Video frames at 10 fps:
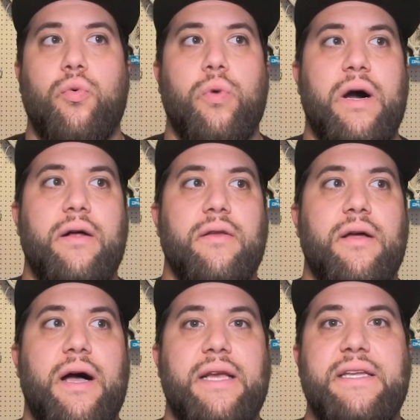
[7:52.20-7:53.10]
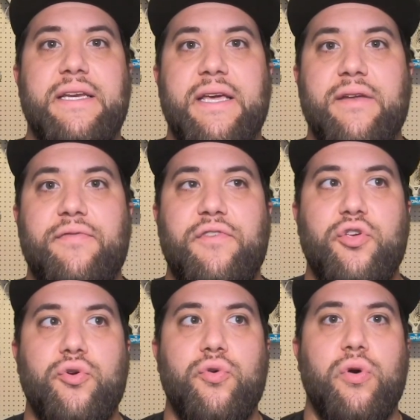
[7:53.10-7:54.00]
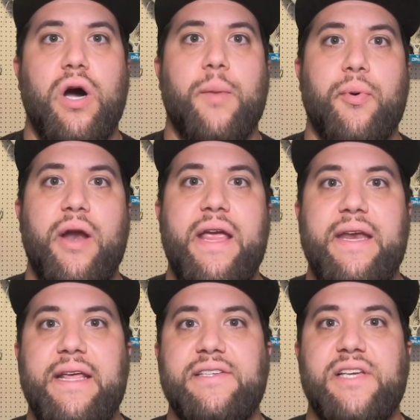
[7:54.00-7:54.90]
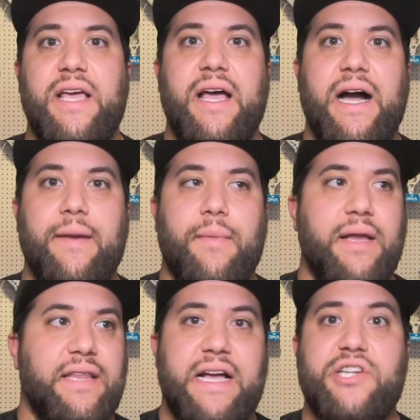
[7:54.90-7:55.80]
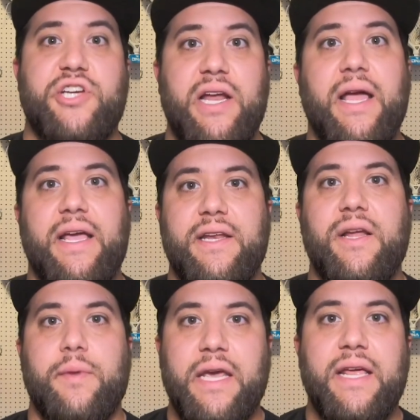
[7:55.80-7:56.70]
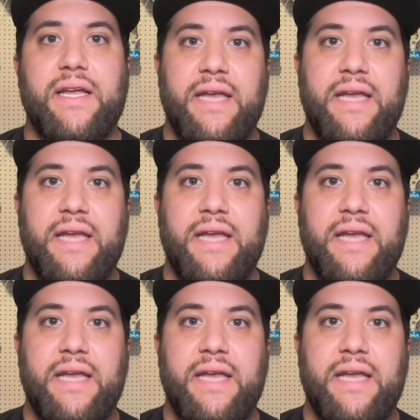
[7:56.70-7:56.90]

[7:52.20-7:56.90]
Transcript: While I did get a few upper 80s, my last shot I ended up getting a